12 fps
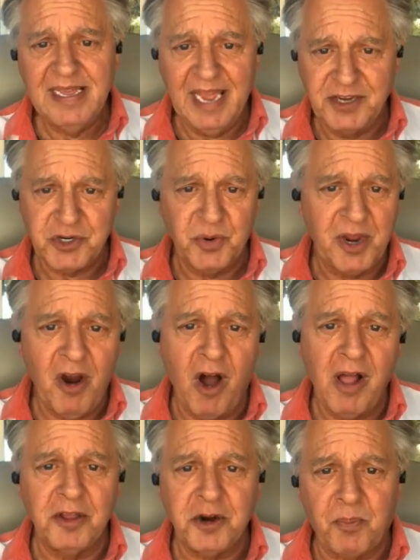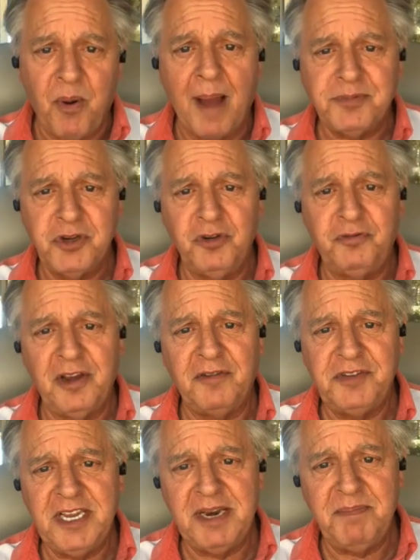As you recall, under Prop
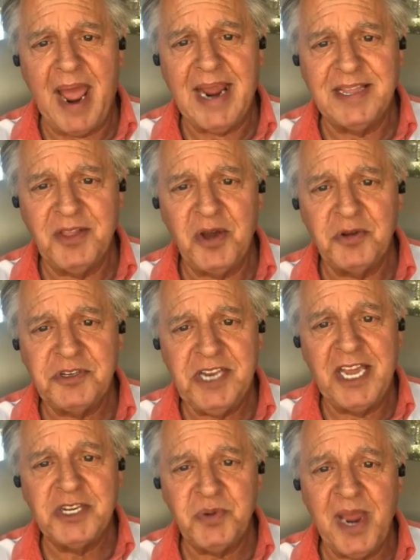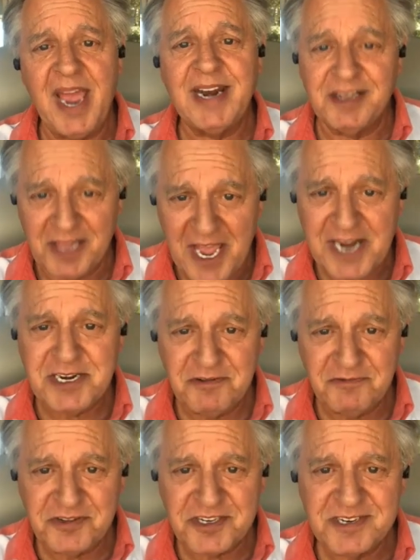215, back in those days, we had
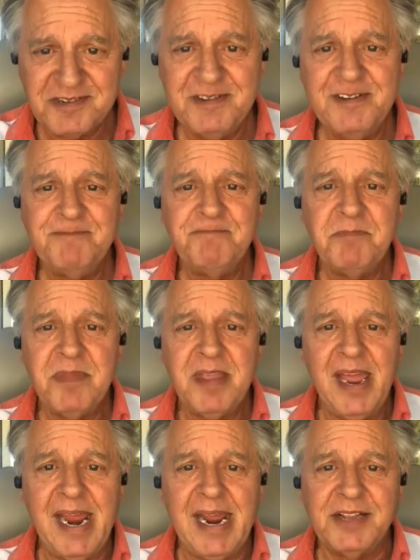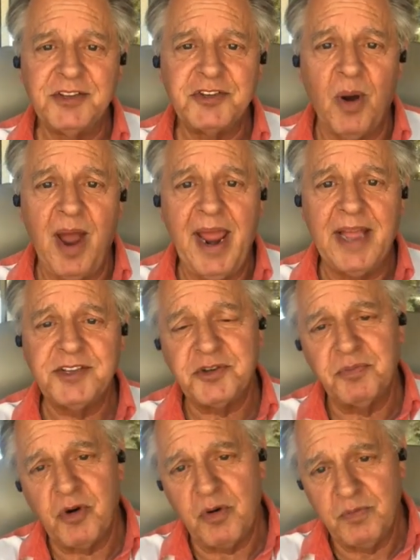collectives. And so I had
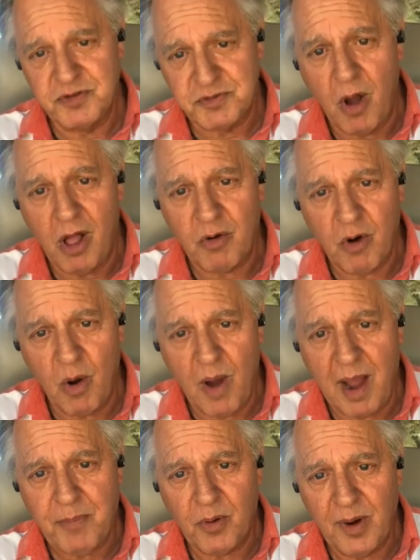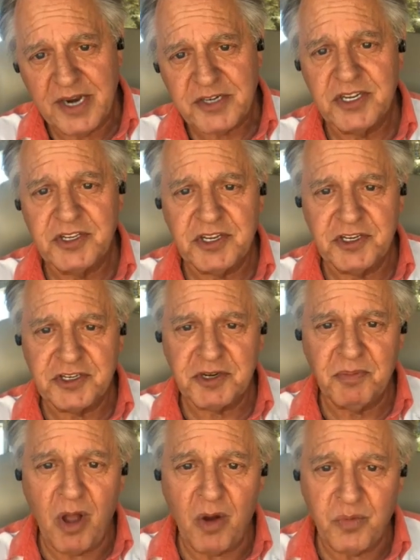some small grow operations and
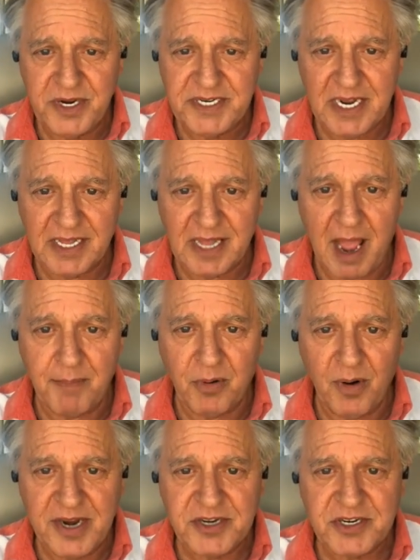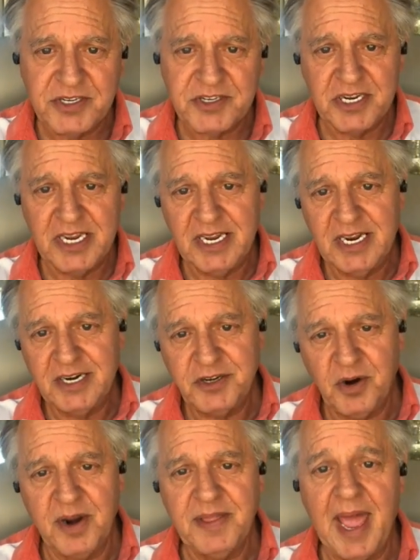some small retail operations
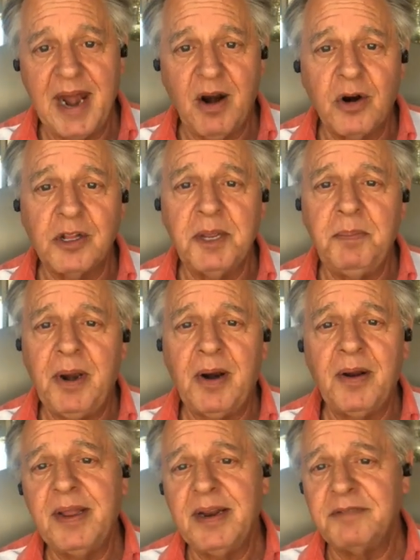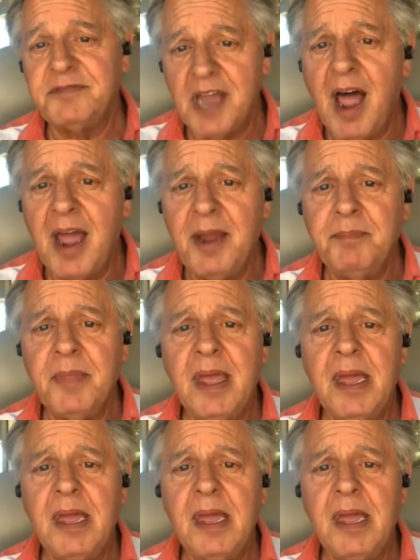during that early period of time.